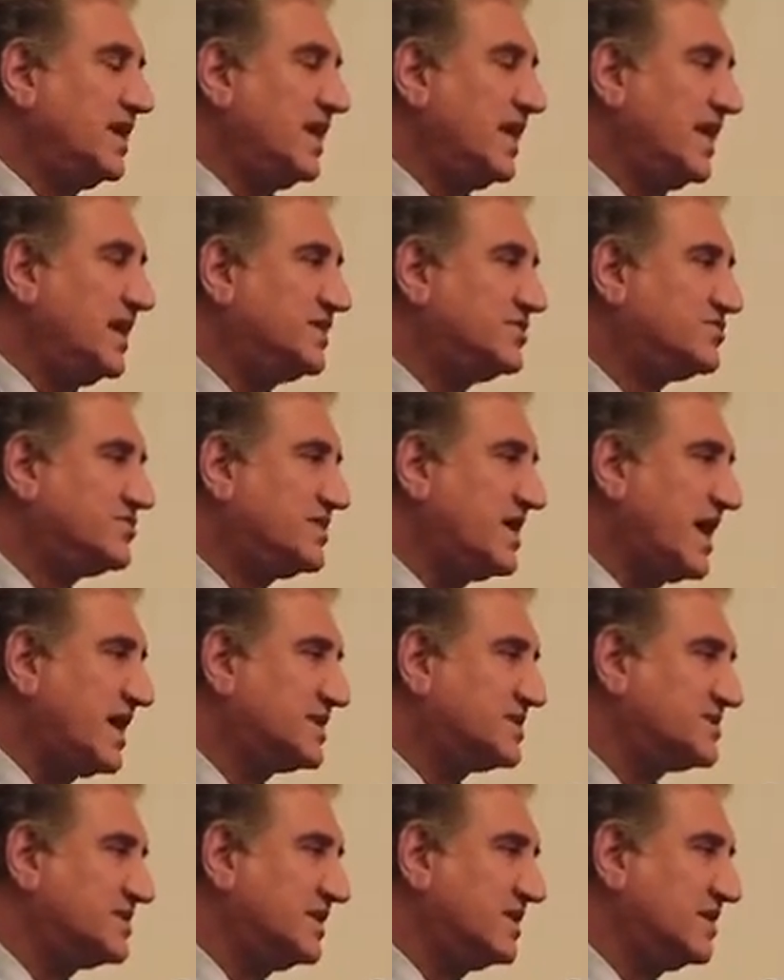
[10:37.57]

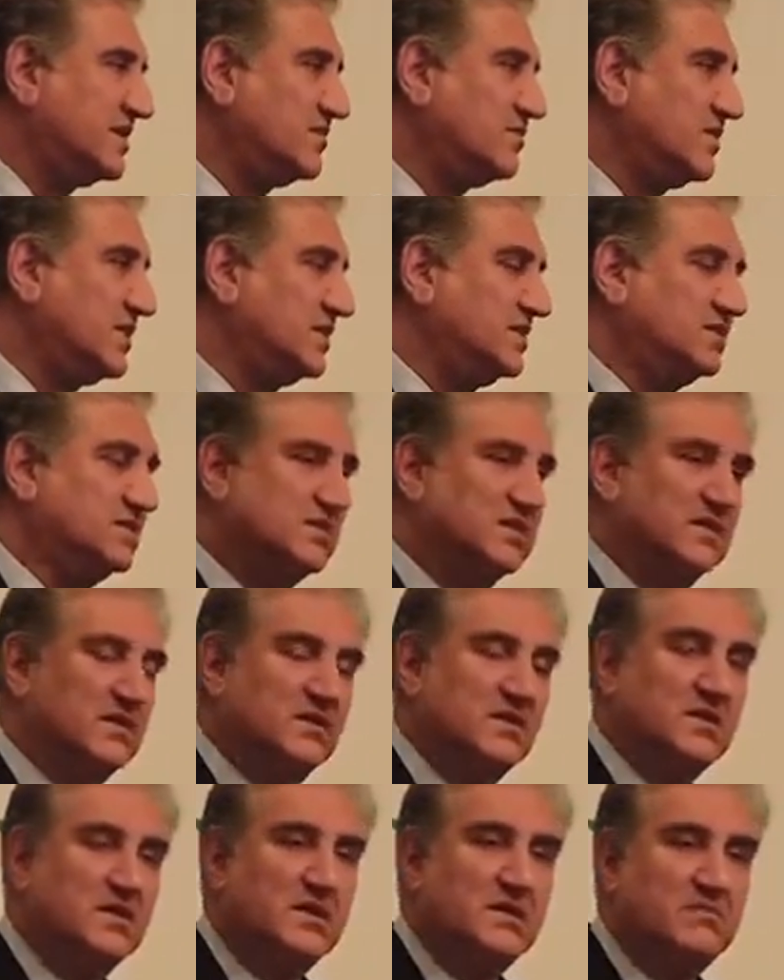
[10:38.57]
interacting with
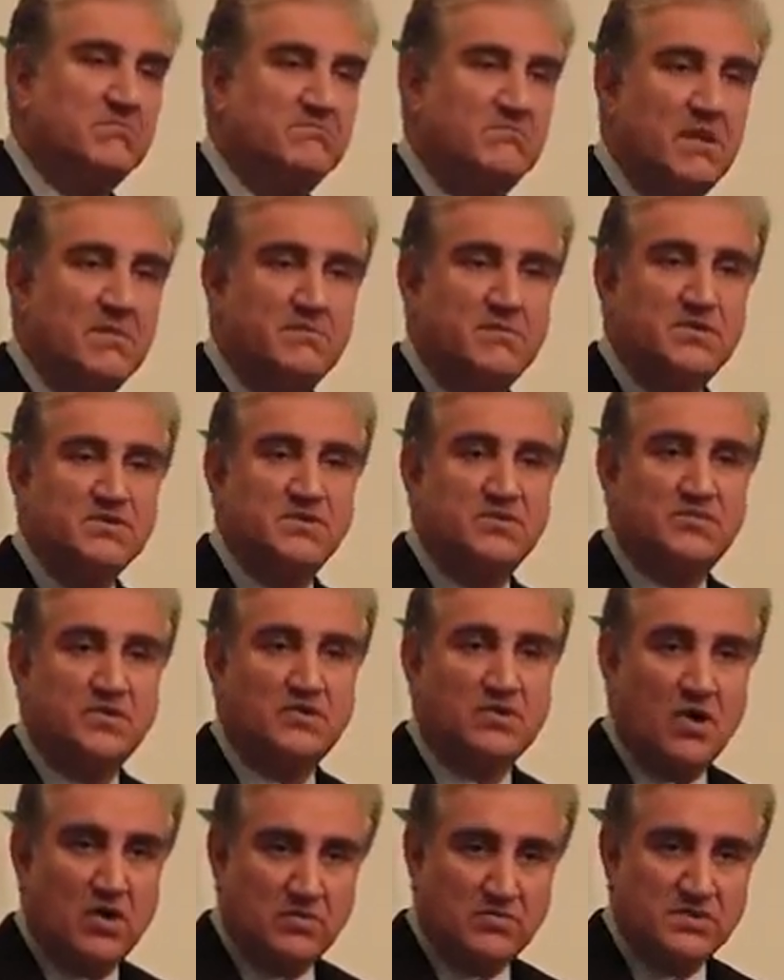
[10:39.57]
members of the
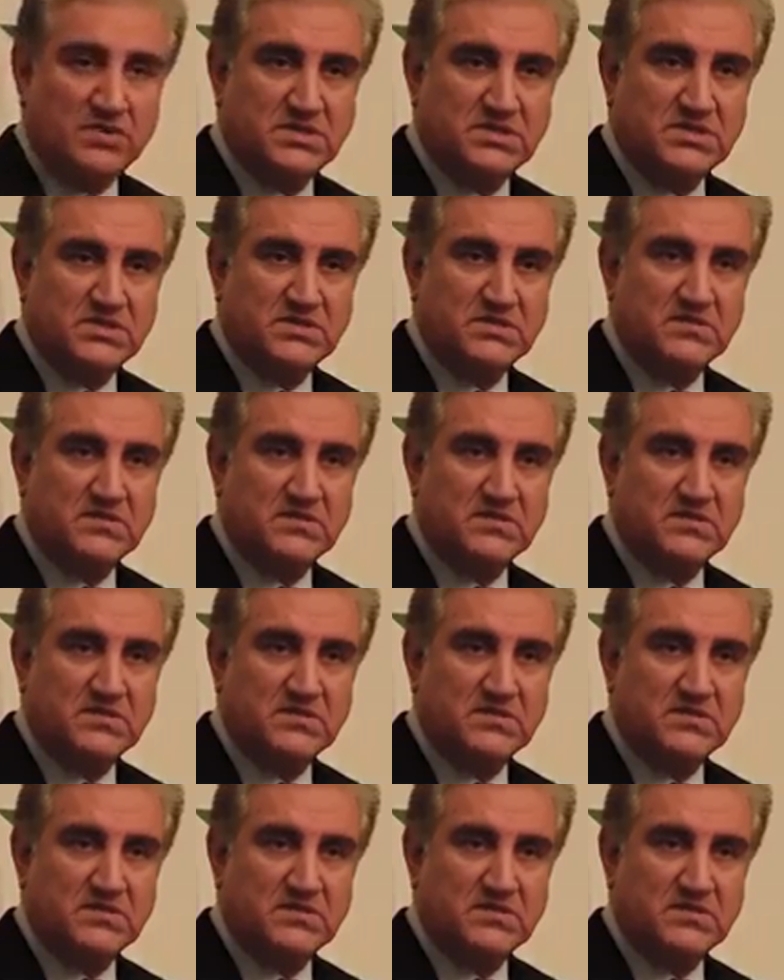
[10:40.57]
Congress.